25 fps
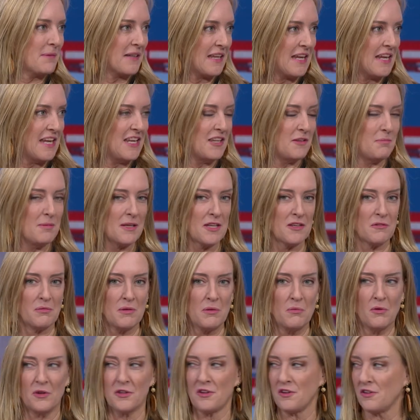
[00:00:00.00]
Kids because we
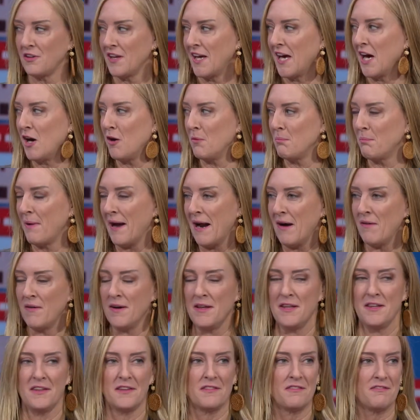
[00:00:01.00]
wanted to help
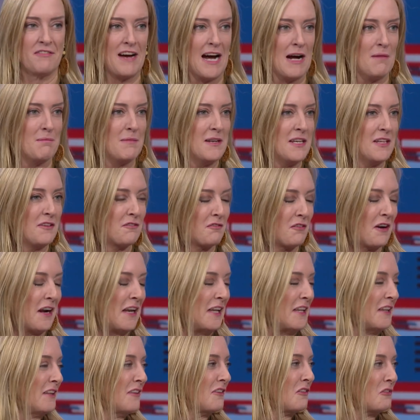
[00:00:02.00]
parents, families,
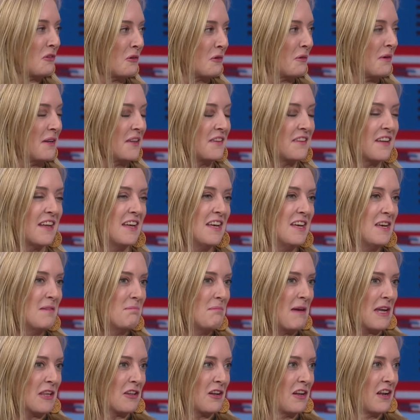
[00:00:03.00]
friends, tourists
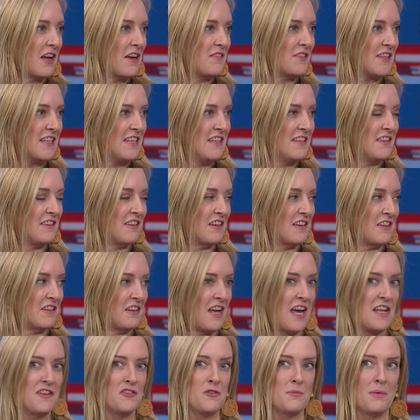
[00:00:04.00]
make their lives easier.
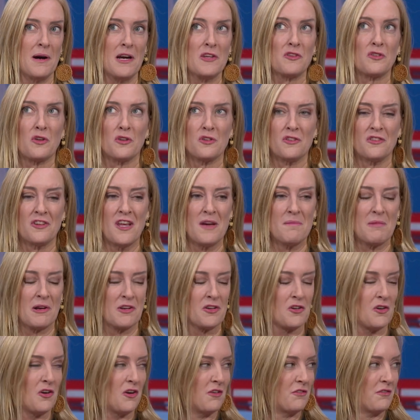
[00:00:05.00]
And Dubai's got so much
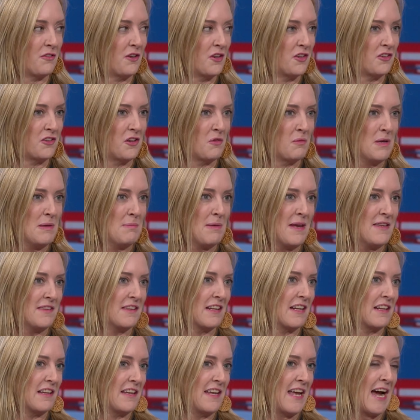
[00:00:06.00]
to offer, so we
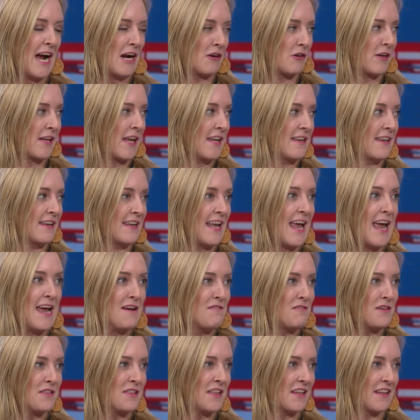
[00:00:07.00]
basically aggregated
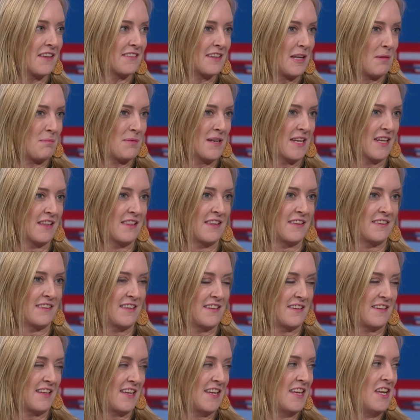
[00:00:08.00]
everything that's happening in the
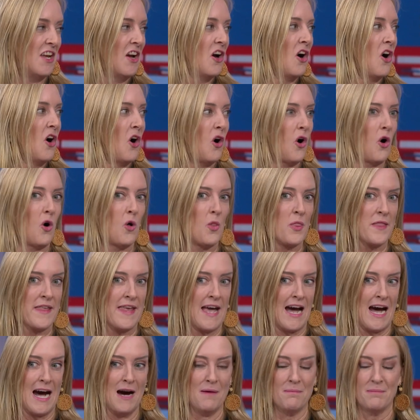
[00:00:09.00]
city on the
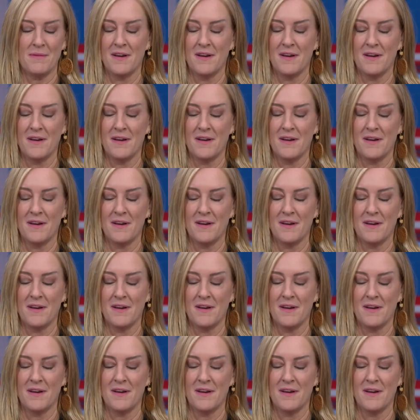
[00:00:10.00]
app.